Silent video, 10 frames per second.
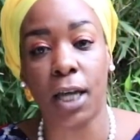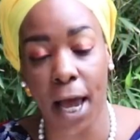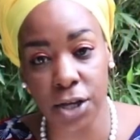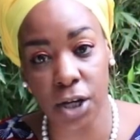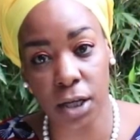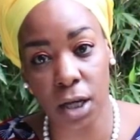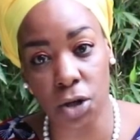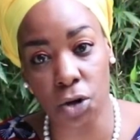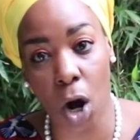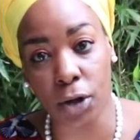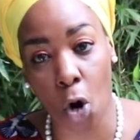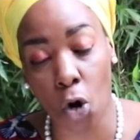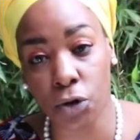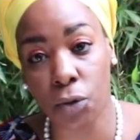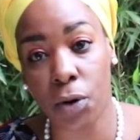an
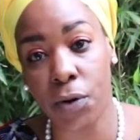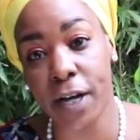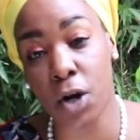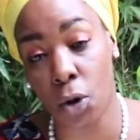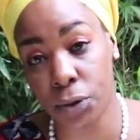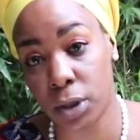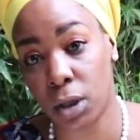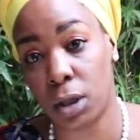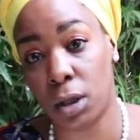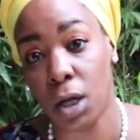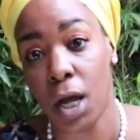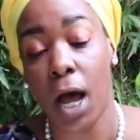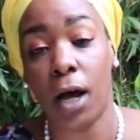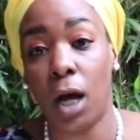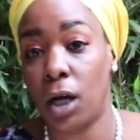honorary consular
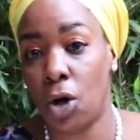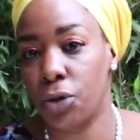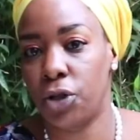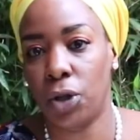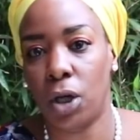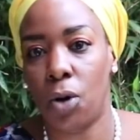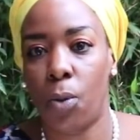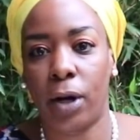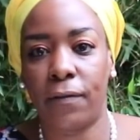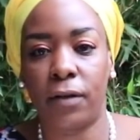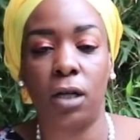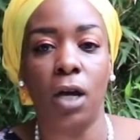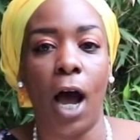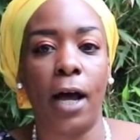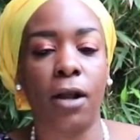or whatever.
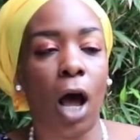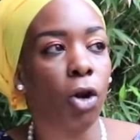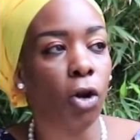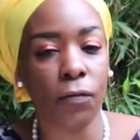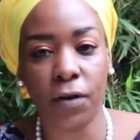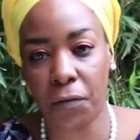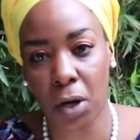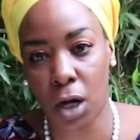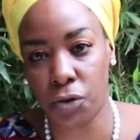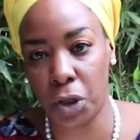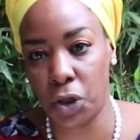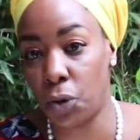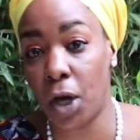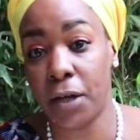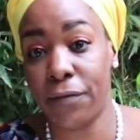And a lot of different countries do
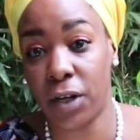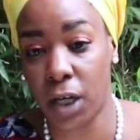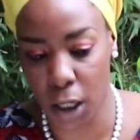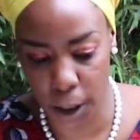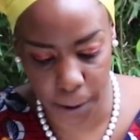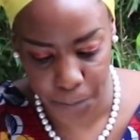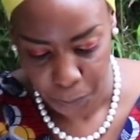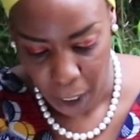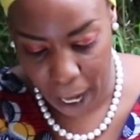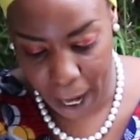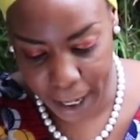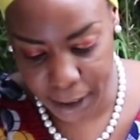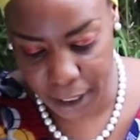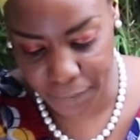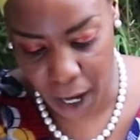that, even here. And
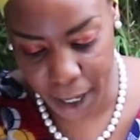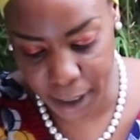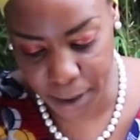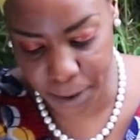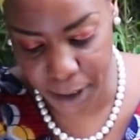they've hired